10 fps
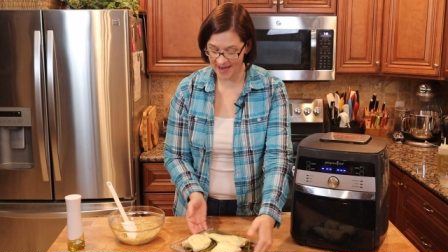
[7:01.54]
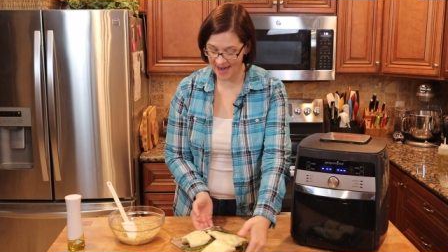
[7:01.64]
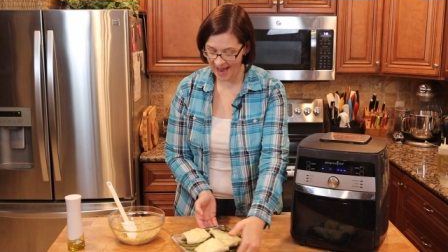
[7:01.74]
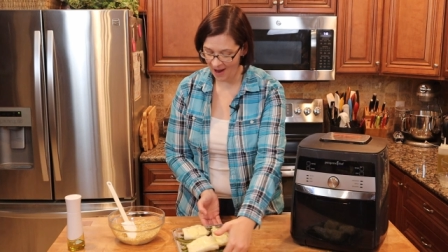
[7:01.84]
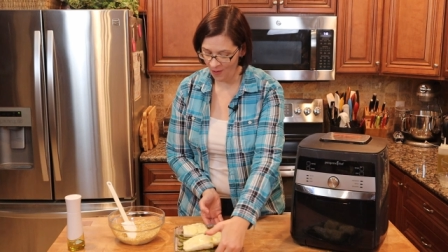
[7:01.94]

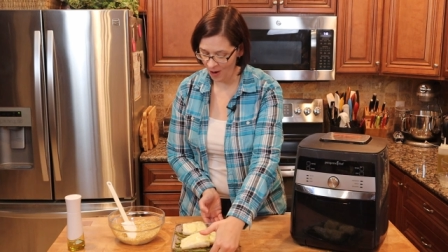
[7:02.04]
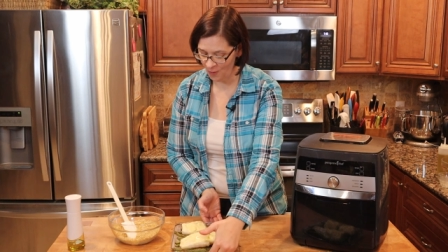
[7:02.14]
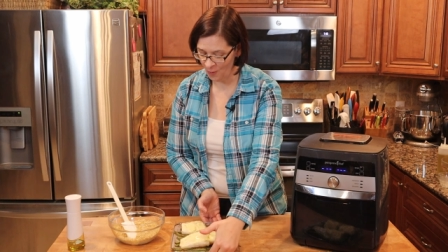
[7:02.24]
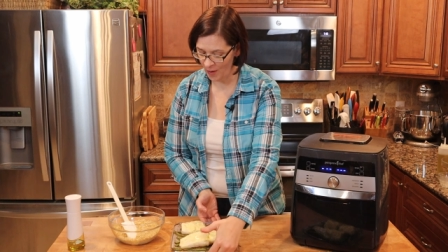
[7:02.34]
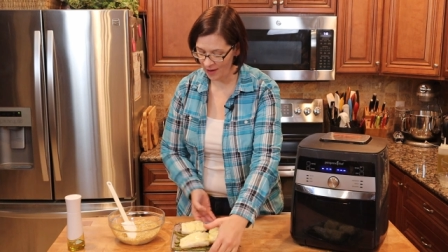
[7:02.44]
now
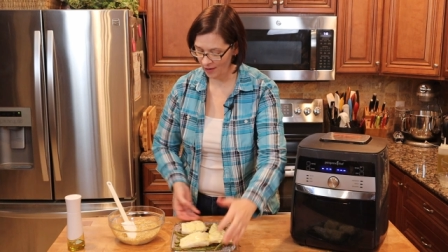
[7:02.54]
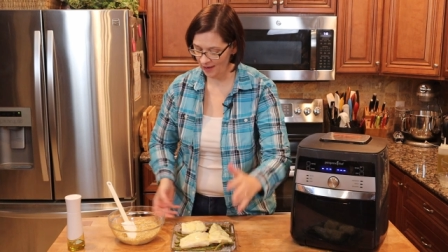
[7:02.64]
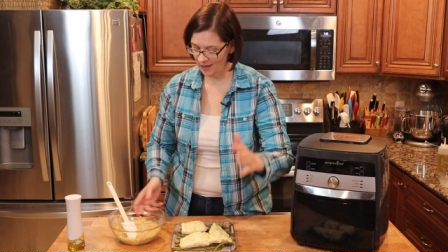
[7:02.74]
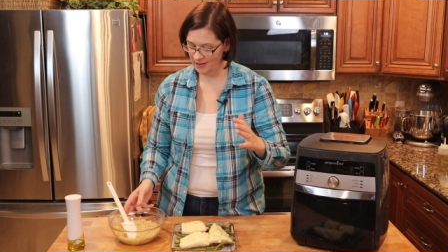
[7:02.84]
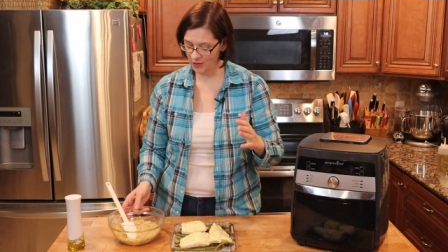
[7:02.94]
we are
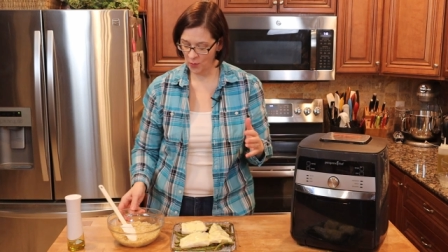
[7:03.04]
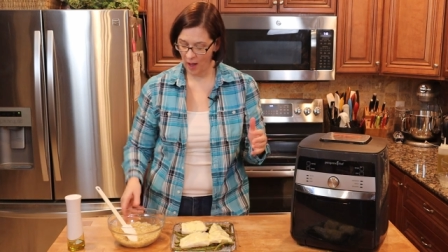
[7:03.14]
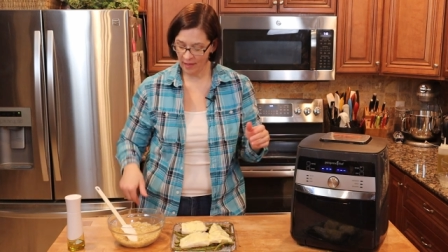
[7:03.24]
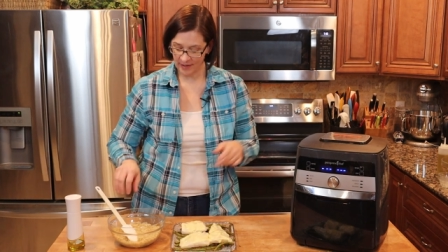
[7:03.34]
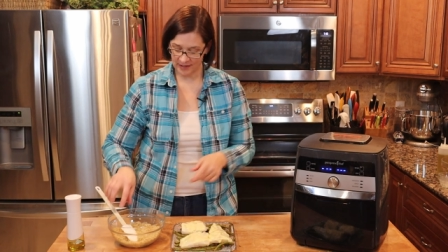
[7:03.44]
gonna do
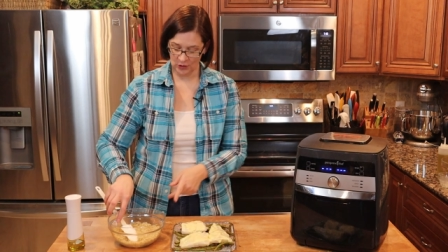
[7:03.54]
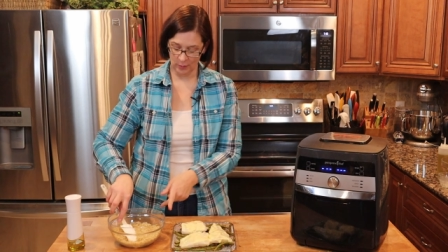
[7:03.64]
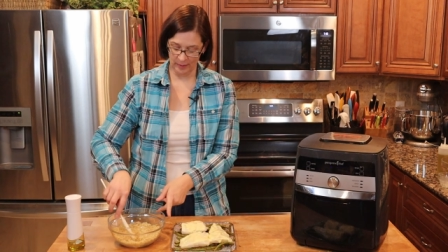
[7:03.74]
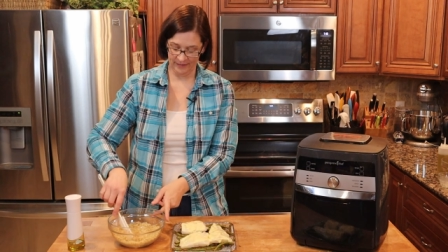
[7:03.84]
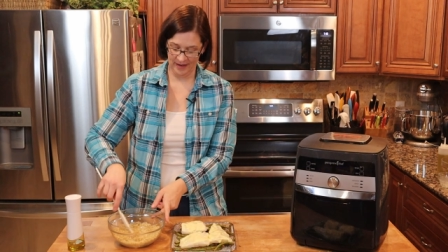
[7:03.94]
the
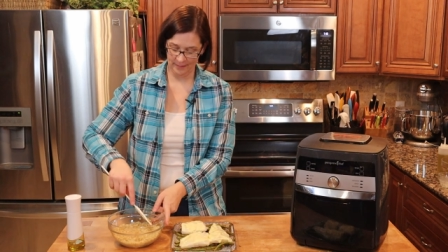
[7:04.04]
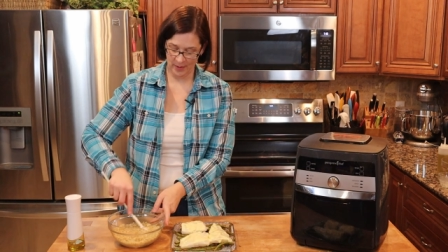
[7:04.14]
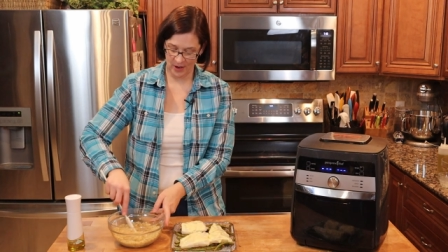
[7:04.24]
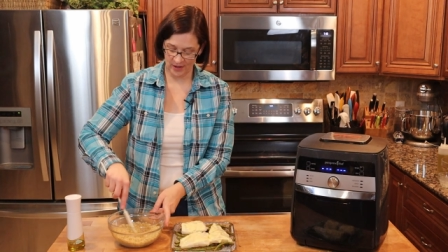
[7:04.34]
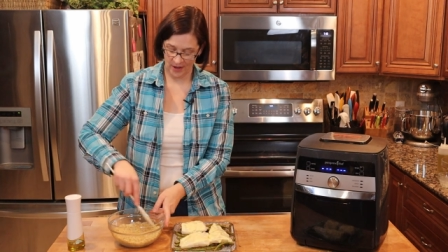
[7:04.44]
super fun
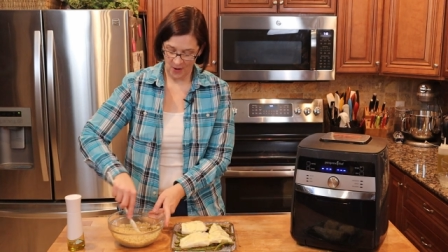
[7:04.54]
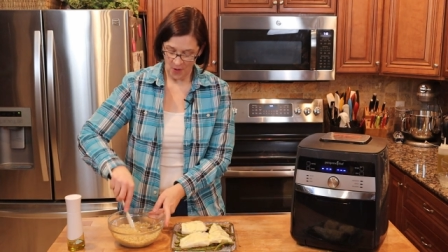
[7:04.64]
part.